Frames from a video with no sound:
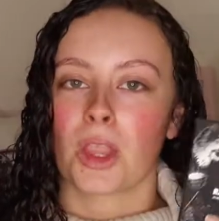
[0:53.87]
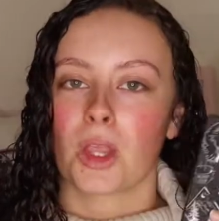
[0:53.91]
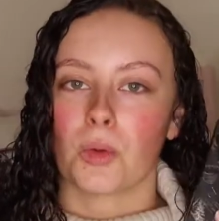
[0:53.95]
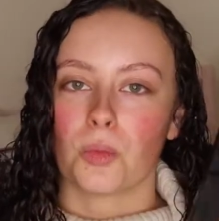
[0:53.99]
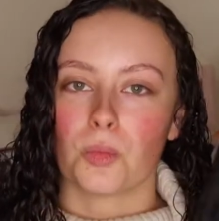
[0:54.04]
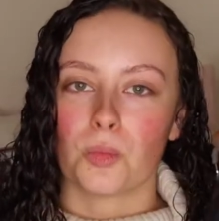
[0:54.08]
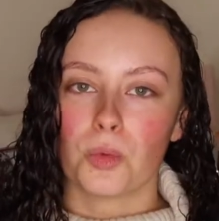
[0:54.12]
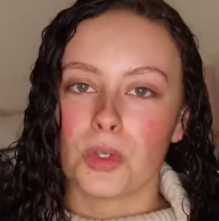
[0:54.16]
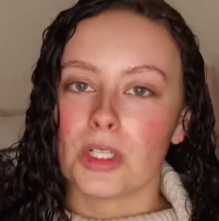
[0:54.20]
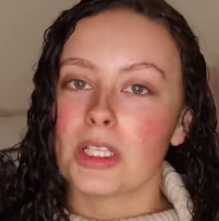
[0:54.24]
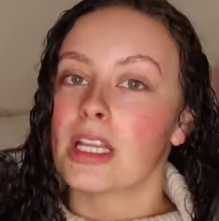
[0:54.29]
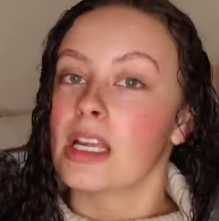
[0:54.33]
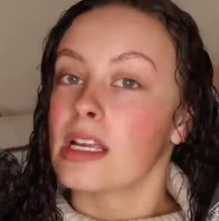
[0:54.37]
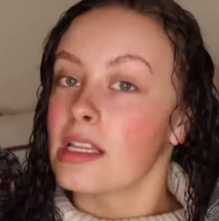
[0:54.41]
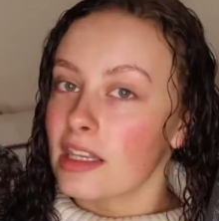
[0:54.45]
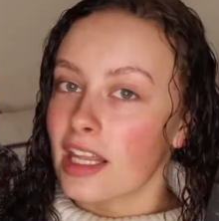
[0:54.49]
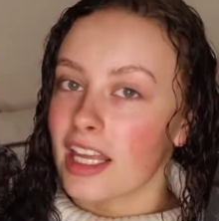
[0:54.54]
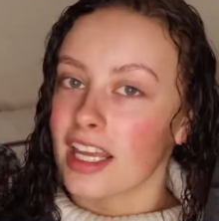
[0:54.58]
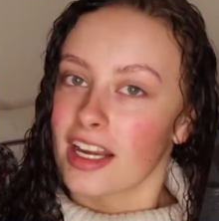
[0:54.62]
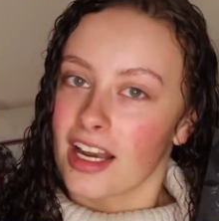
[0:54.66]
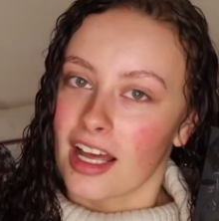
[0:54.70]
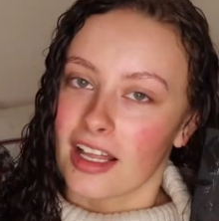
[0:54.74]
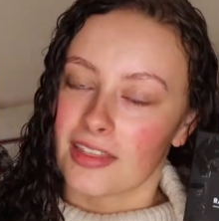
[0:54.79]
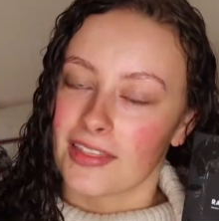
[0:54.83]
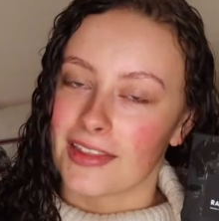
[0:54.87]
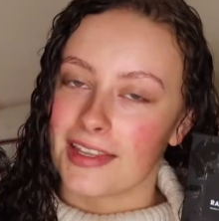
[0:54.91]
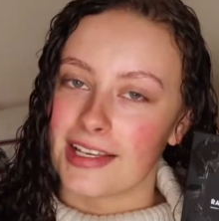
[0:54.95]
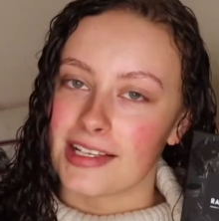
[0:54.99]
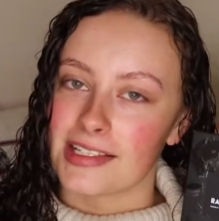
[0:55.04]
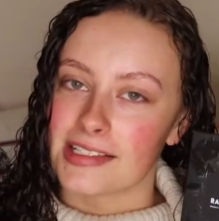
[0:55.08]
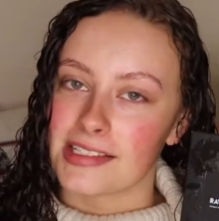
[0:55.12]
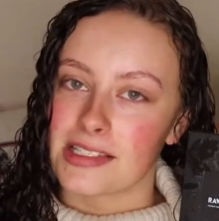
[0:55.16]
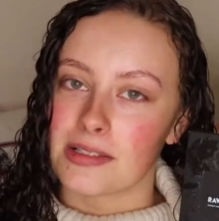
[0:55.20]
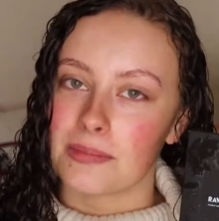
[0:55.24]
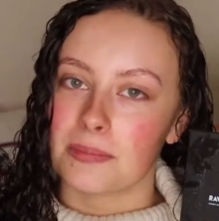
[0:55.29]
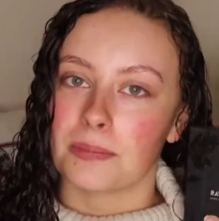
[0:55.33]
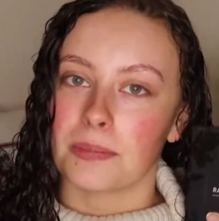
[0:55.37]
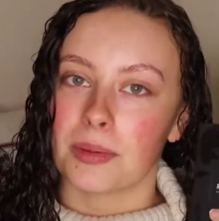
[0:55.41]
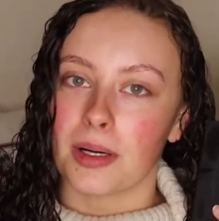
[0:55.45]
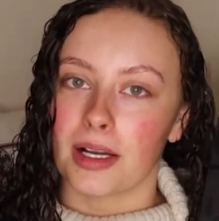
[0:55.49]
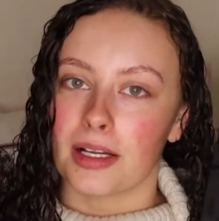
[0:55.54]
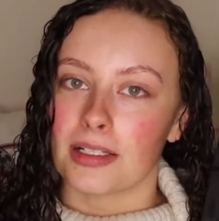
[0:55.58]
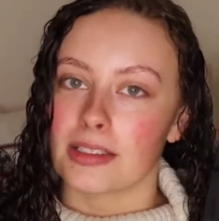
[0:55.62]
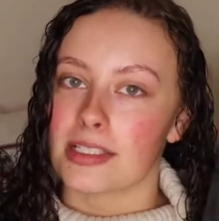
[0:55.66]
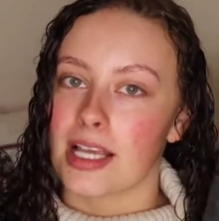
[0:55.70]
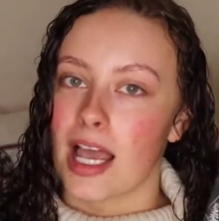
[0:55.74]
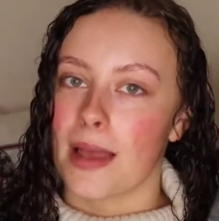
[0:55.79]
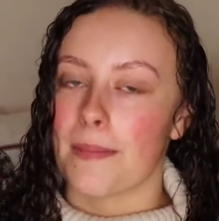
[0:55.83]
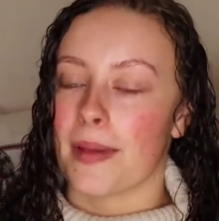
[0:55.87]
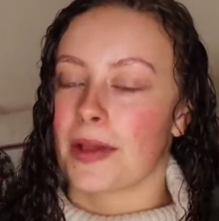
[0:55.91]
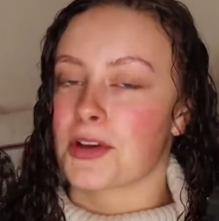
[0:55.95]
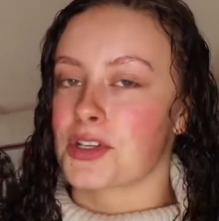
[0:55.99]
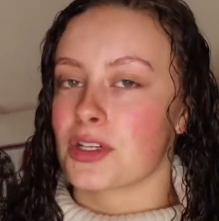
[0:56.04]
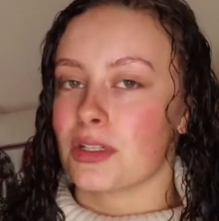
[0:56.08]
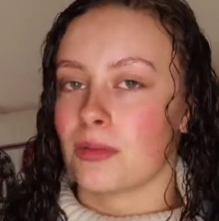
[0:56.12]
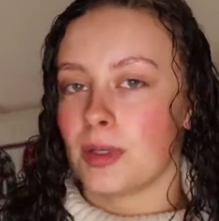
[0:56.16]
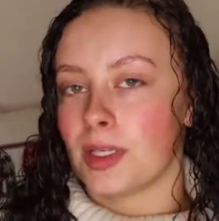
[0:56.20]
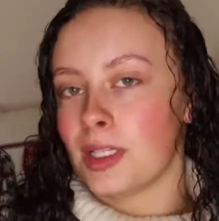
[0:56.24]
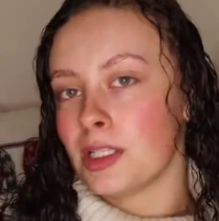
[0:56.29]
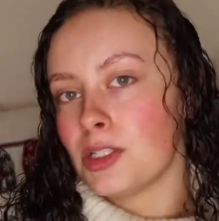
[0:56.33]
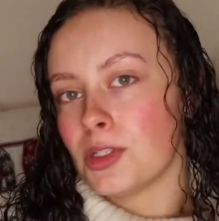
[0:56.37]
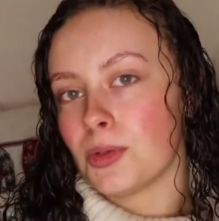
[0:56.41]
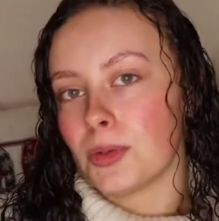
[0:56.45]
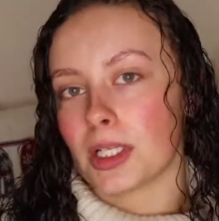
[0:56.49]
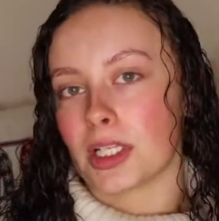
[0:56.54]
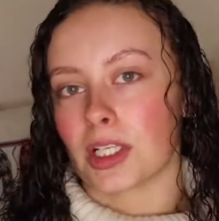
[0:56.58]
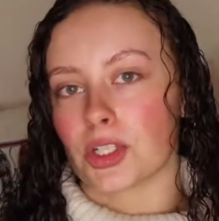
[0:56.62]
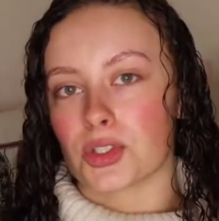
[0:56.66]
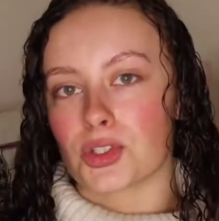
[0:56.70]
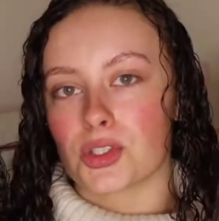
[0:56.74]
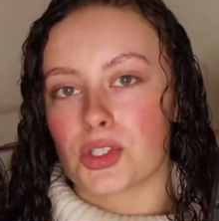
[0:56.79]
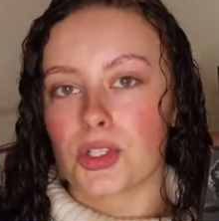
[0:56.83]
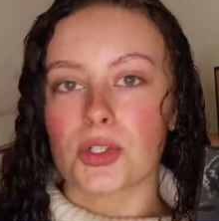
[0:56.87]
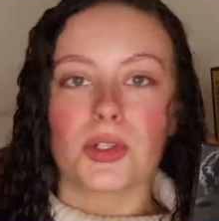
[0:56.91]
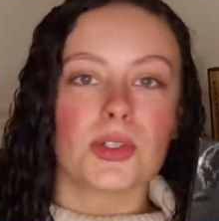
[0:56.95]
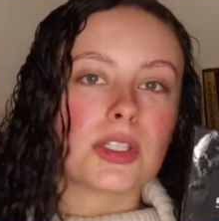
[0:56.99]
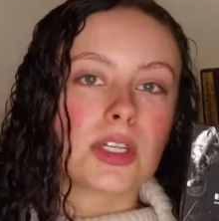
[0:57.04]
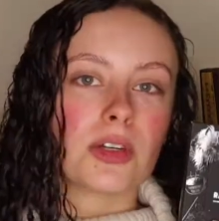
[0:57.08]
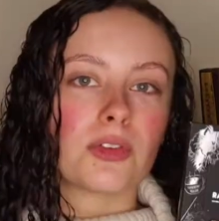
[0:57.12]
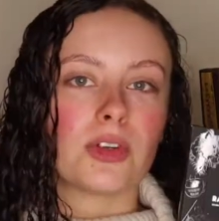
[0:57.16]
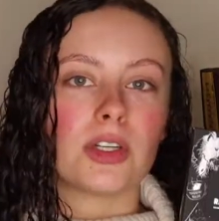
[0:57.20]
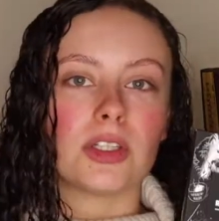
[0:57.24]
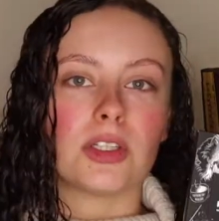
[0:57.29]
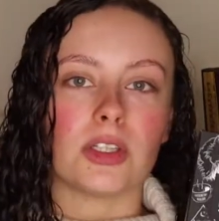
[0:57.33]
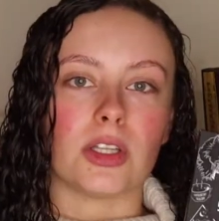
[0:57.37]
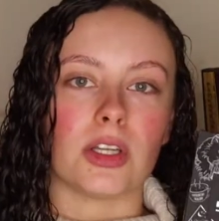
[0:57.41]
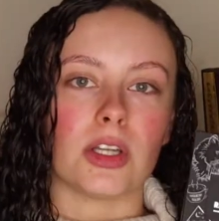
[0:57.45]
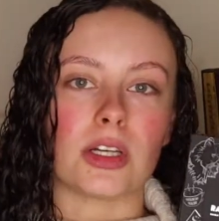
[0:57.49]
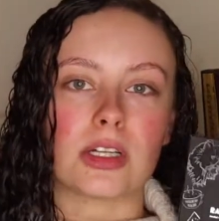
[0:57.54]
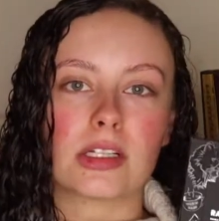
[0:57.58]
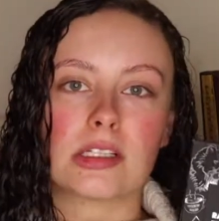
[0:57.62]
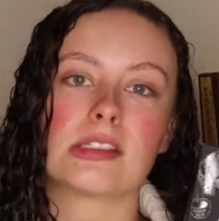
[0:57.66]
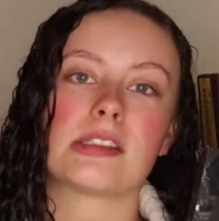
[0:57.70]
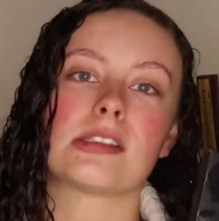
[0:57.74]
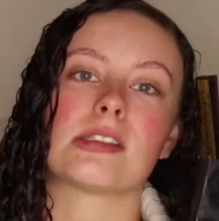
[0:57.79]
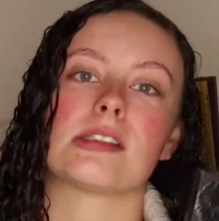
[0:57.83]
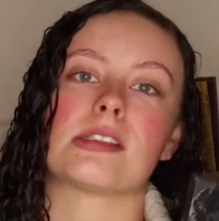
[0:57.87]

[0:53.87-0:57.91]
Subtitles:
Really late on this, but I'm actually going to be doing 2 different looks,